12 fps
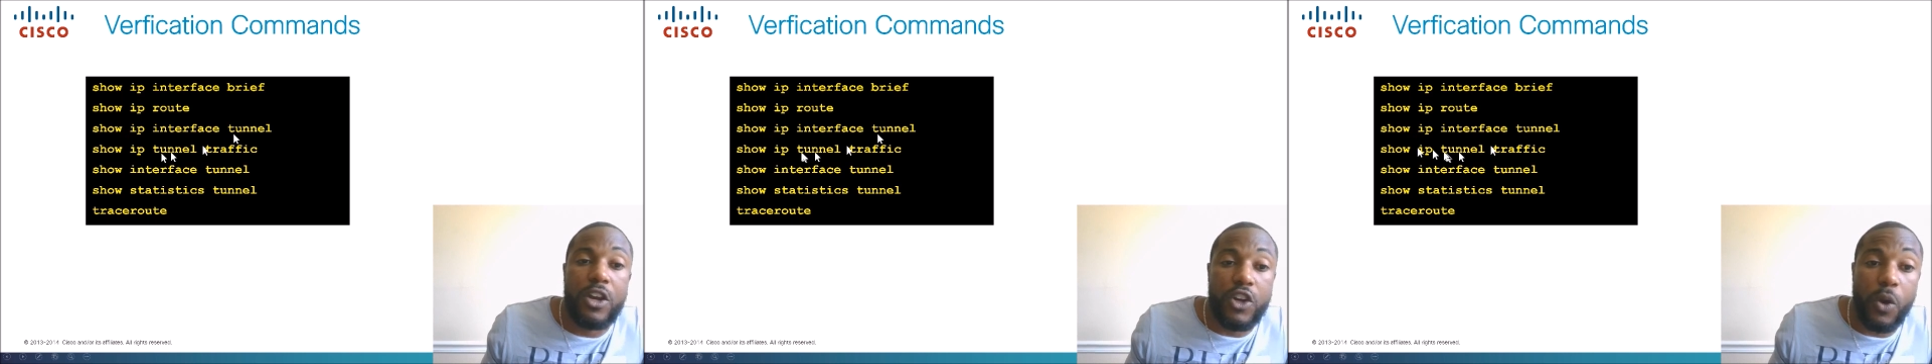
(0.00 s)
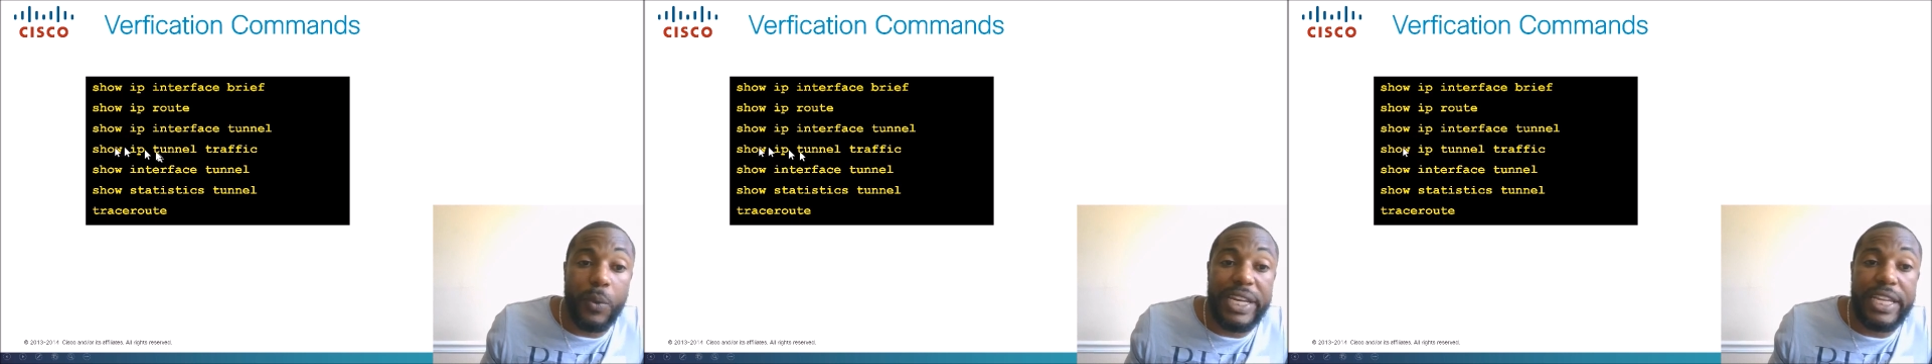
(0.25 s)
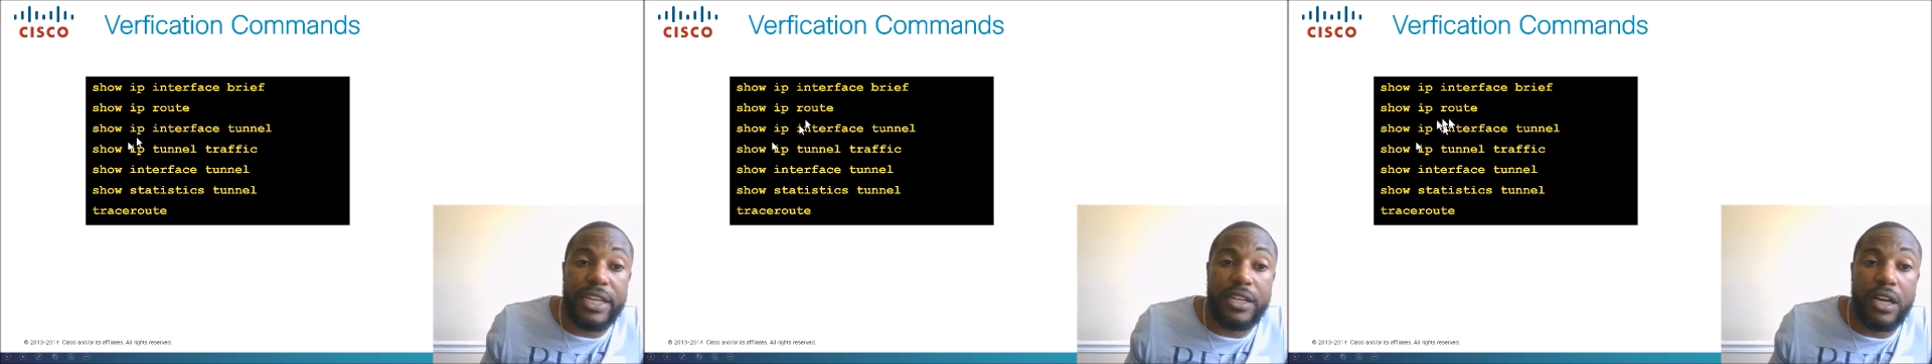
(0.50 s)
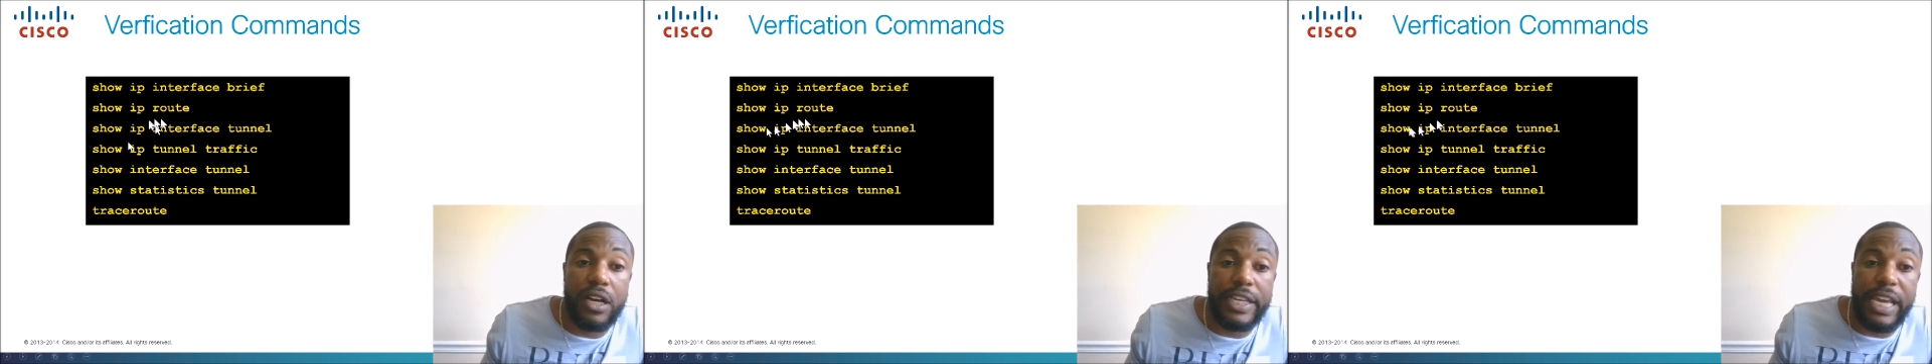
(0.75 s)
No, we did
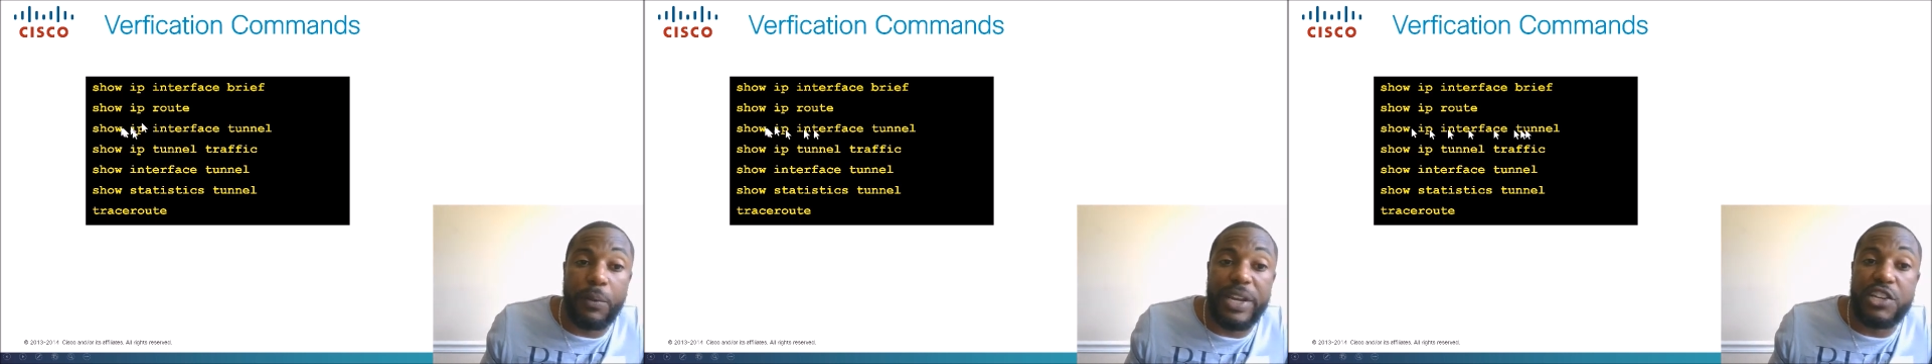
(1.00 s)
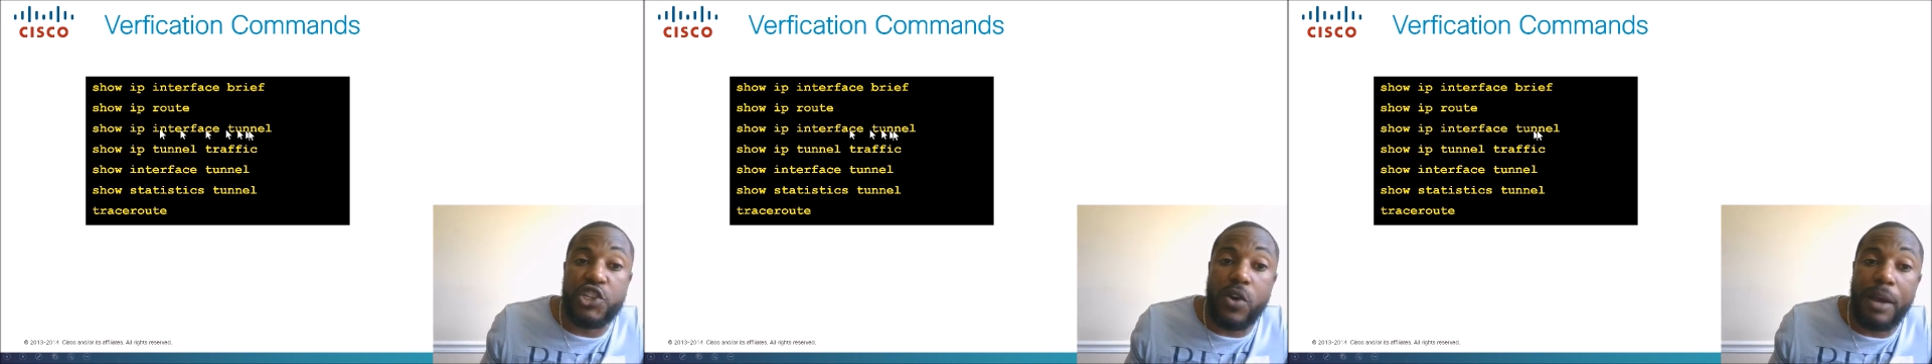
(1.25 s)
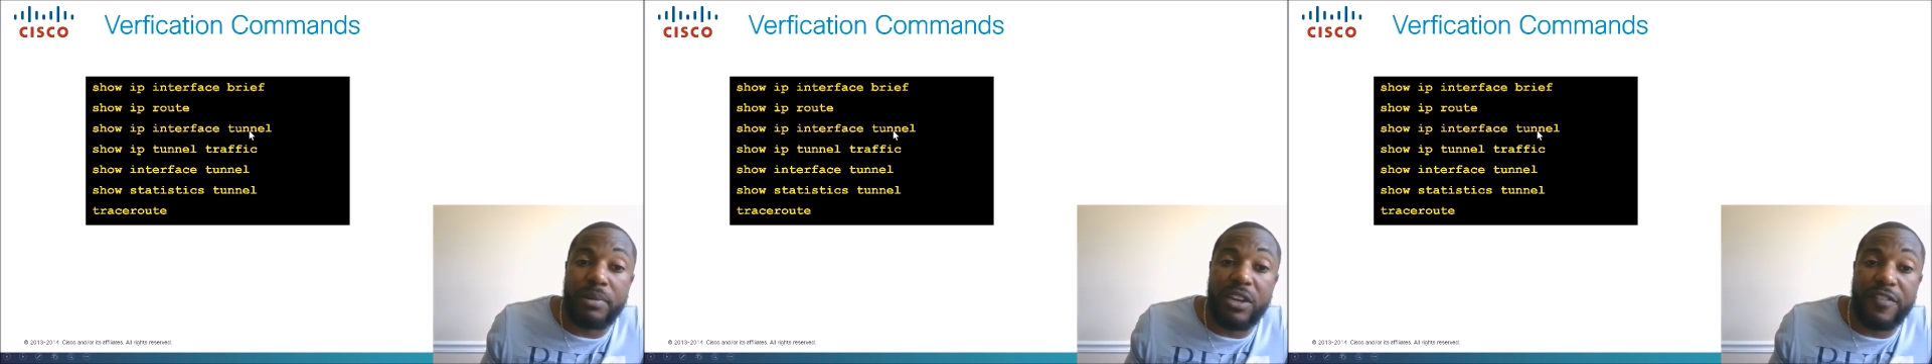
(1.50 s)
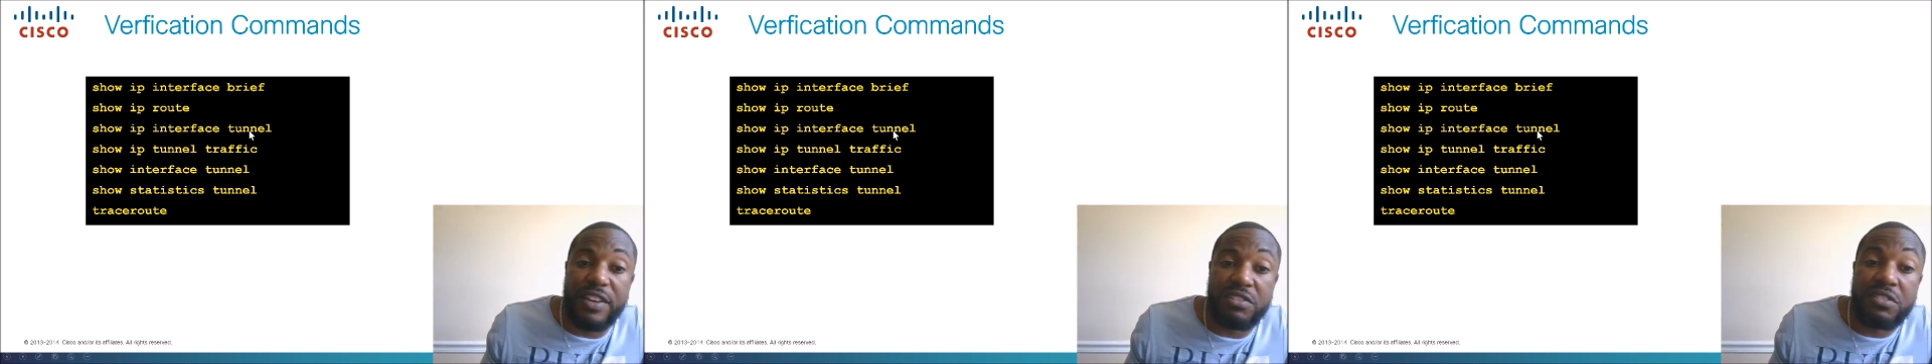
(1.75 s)
uh, yeah, we did show IP
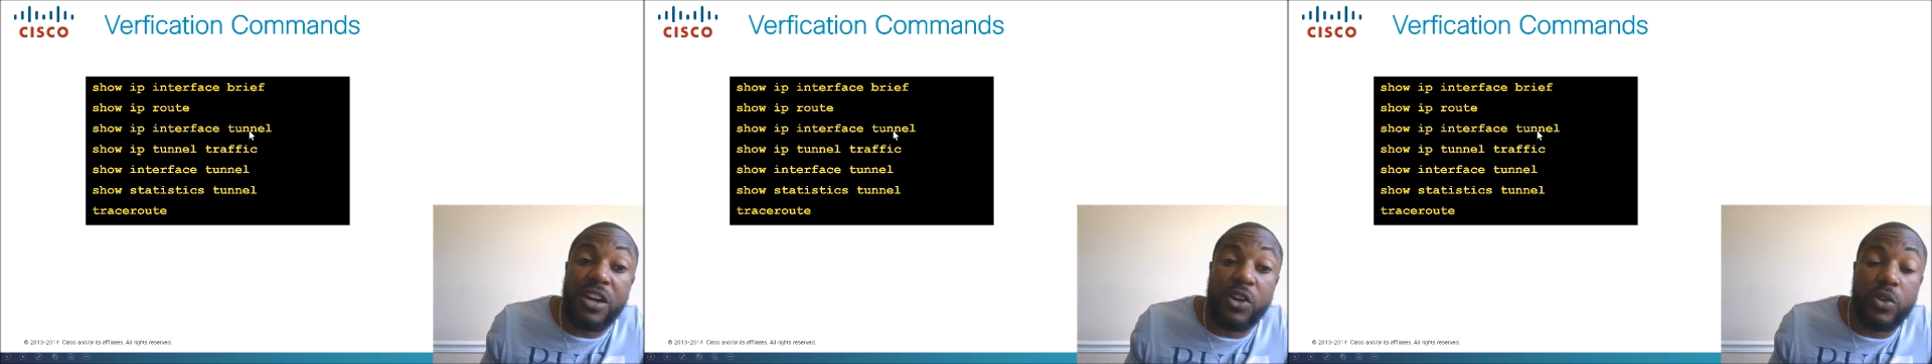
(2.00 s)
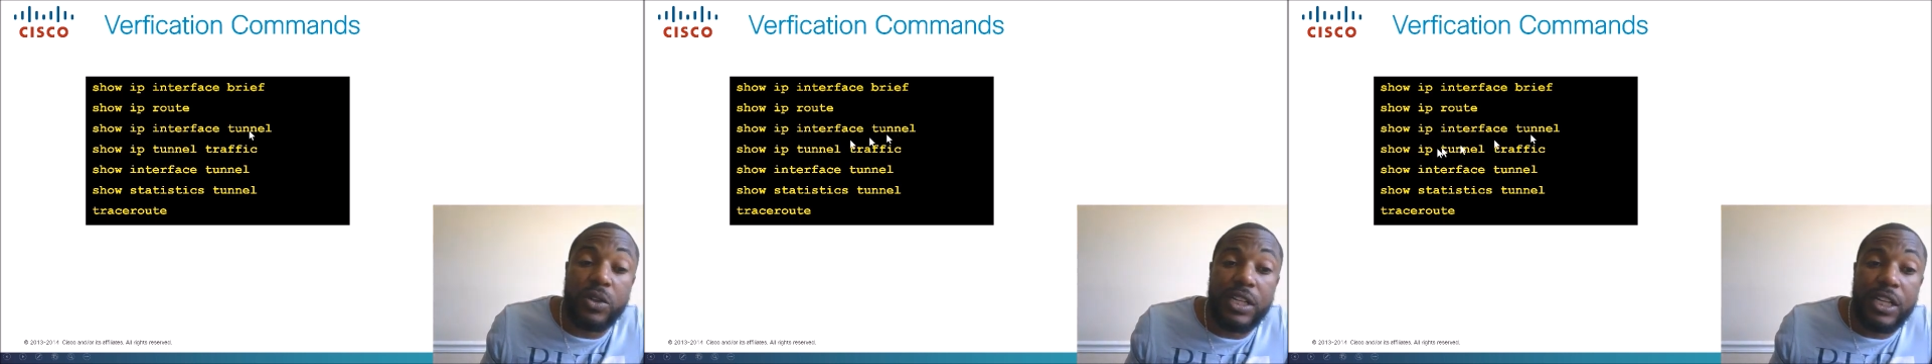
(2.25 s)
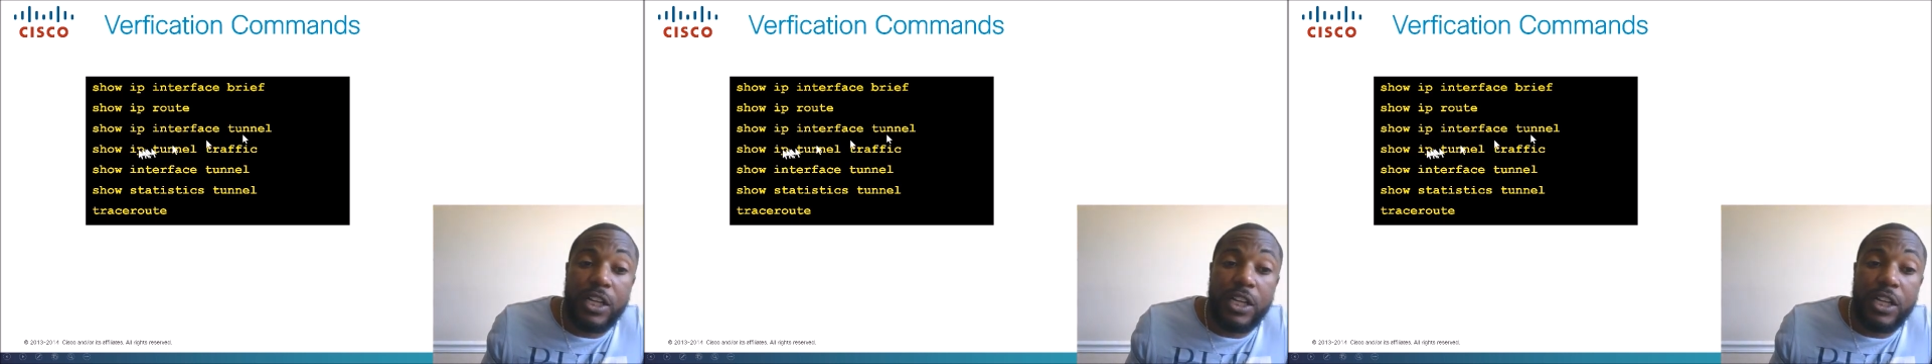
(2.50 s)
interface tunnel.